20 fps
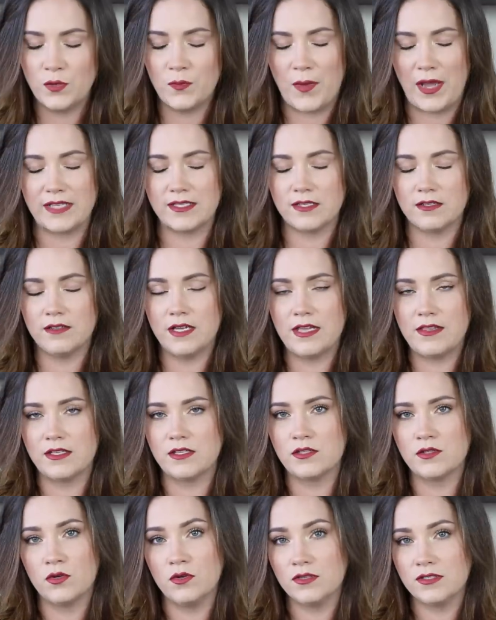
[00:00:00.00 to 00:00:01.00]
So basically
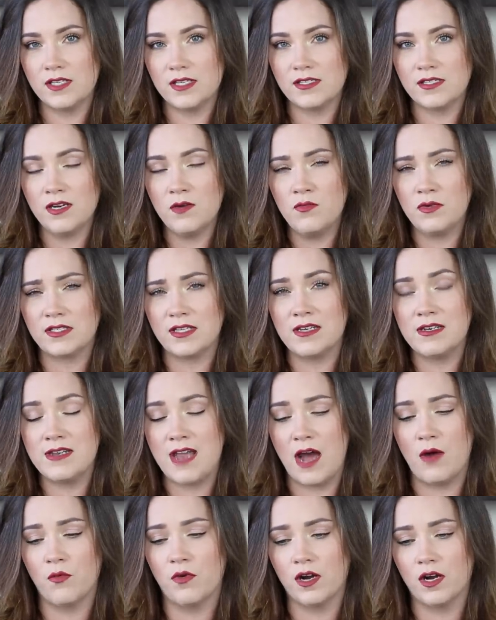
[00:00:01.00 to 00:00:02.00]
the school system was a
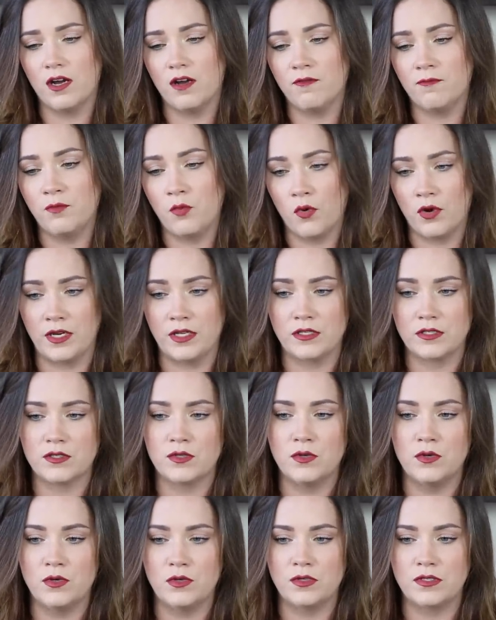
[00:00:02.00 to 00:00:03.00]
network of boarding
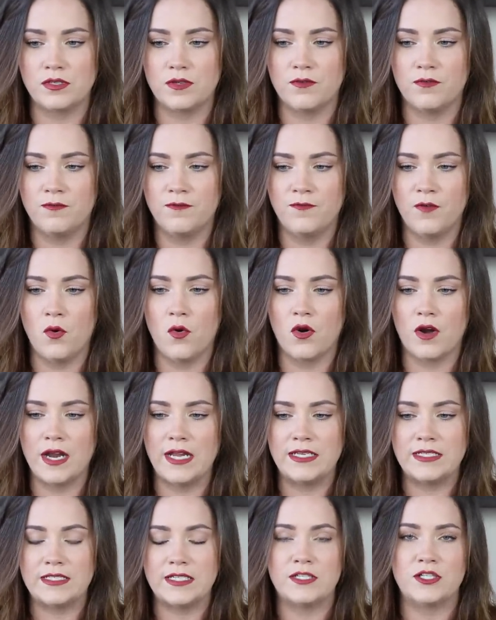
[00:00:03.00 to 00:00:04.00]
schools for
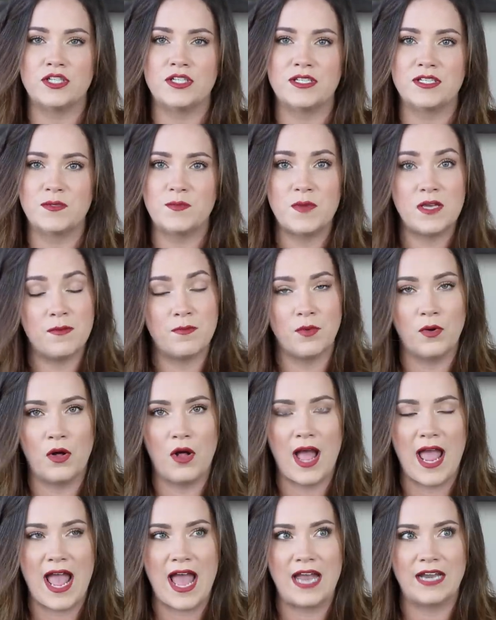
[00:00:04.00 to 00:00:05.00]
indigenous
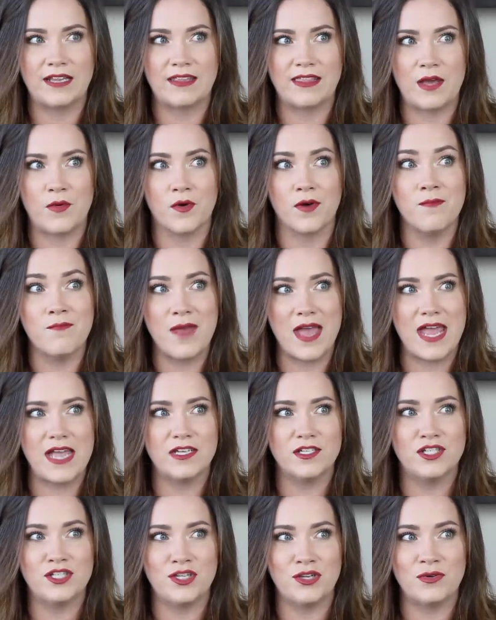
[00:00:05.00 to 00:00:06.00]
people and they were
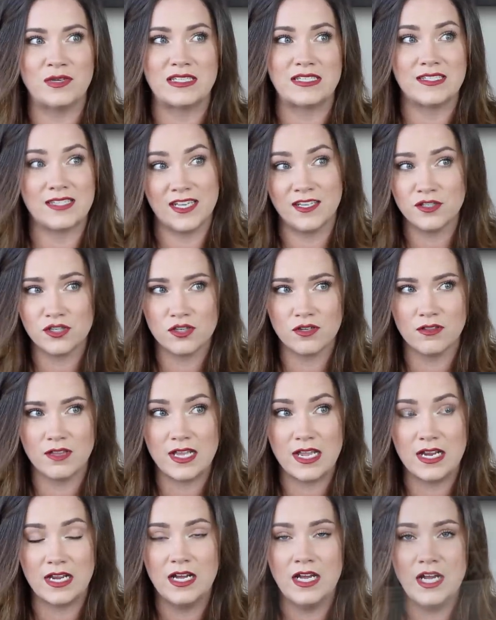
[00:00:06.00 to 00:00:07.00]
made to
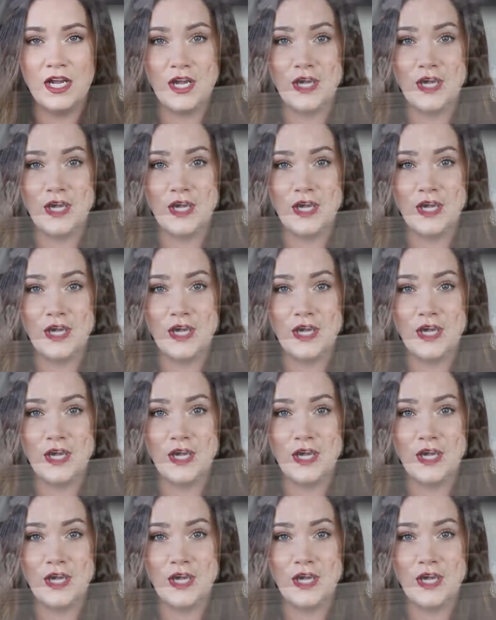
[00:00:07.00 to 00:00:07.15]
essentially